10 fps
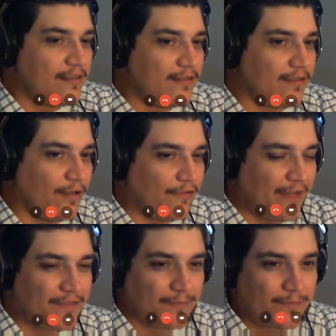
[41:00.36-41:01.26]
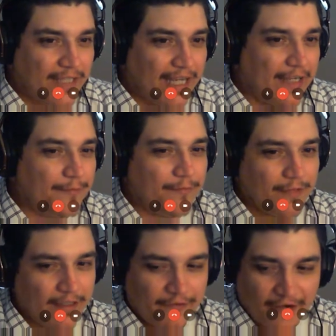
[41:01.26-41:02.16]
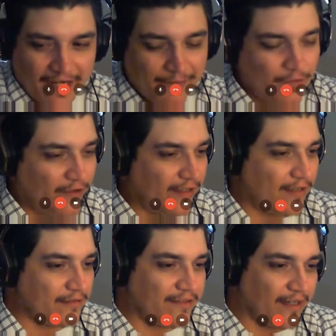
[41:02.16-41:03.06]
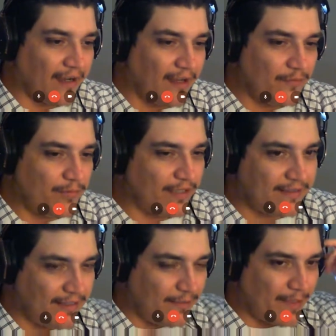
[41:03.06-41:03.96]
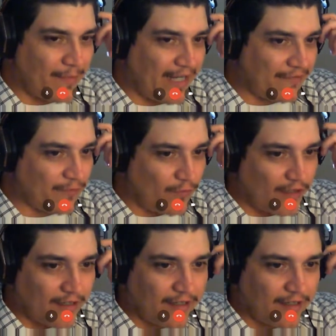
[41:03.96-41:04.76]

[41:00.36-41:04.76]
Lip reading: So if I have some time Friday morning, I'll check it out. But I might have to work,